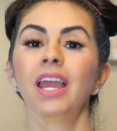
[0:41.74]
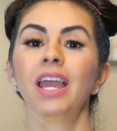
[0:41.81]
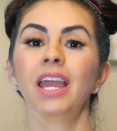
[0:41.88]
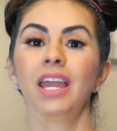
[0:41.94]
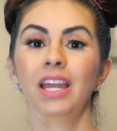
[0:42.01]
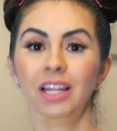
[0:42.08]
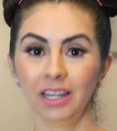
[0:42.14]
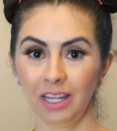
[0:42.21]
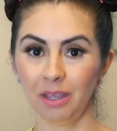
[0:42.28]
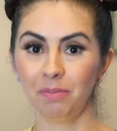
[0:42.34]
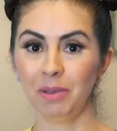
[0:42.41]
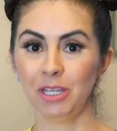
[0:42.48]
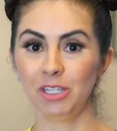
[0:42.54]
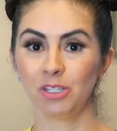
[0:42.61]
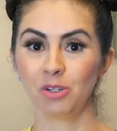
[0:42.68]
in
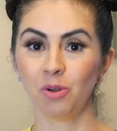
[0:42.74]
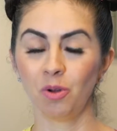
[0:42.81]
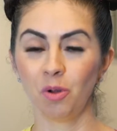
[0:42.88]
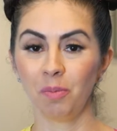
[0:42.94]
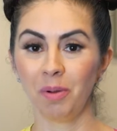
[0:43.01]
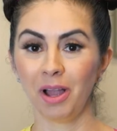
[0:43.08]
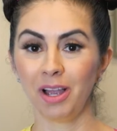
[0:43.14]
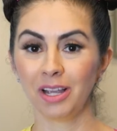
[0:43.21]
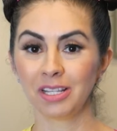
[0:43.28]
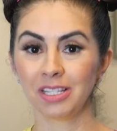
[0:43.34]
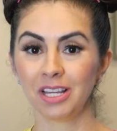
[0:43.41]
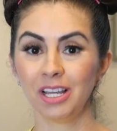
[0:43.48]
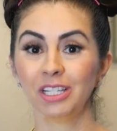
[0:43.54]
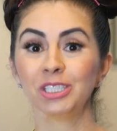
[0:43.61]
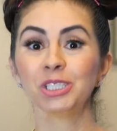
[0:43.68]
Libby's
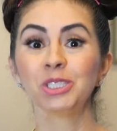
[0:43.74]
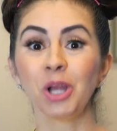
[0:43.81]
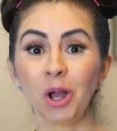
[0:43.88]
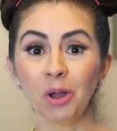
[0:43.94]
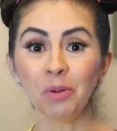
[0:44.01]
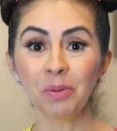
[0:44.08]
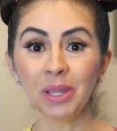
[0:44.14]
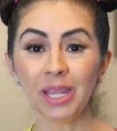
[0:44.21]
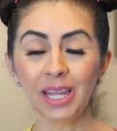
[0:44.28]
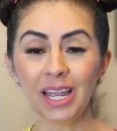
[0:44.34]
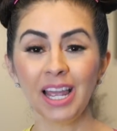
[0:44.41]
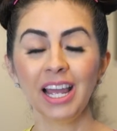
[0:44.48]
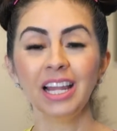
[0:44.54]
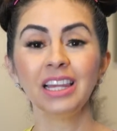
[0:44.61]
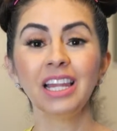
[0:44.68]
toolbox? Shall we?
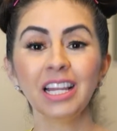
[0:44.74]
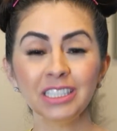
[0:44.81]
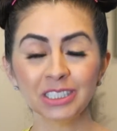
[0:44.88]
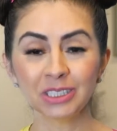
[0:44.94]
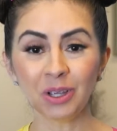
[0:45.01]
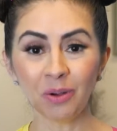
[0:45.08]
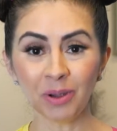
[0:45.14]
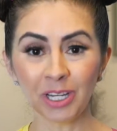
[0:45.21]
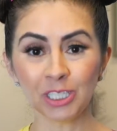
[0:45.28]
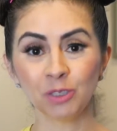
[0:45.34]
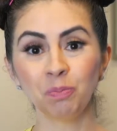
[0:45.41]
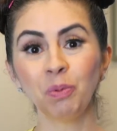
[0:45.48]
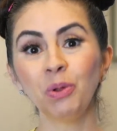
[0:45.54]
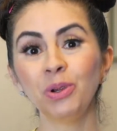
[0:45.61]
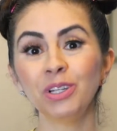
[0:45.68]
Let's go
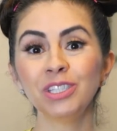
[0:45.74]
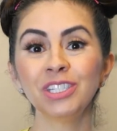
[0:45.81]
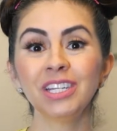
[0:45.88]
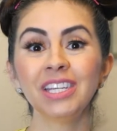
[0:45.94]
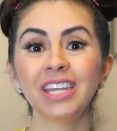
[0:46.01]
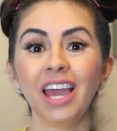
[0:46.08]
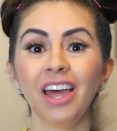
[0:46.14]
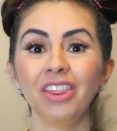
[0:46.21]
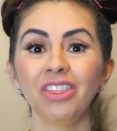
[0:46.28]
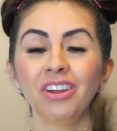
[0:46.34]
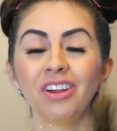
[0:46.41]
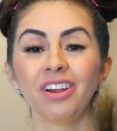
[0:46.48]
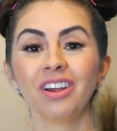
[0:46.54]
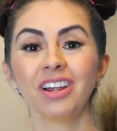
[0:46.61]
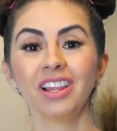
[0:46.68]
explore
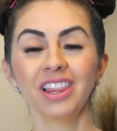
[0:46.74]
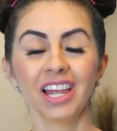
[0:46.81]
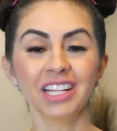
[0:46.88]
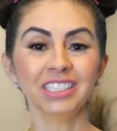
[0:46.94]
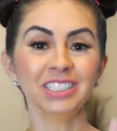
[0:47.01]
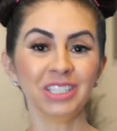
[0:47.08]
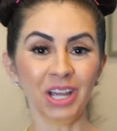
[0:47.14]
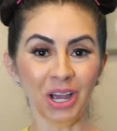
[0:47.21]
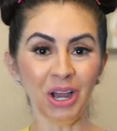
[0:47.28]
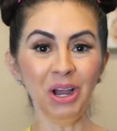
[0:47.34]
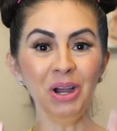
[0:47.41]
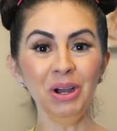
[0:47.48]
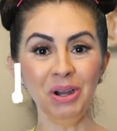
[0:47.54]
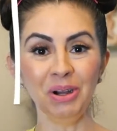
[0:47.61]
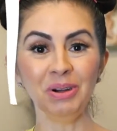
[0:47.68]
together. Let's
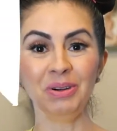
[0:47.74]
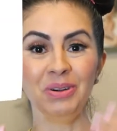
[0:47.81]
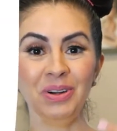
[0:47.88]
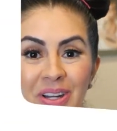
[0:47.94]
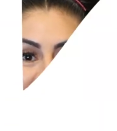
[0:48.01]
go.